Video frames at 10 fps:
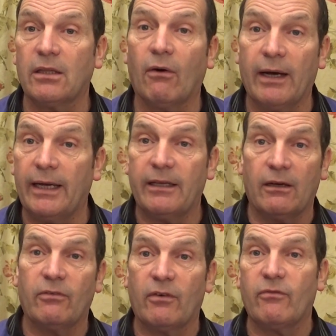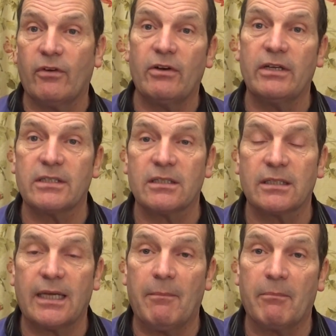died over various
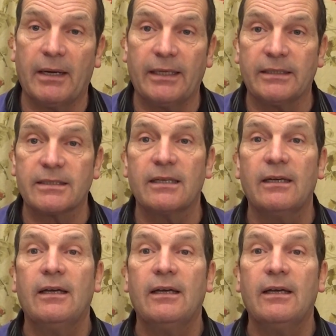campaigns,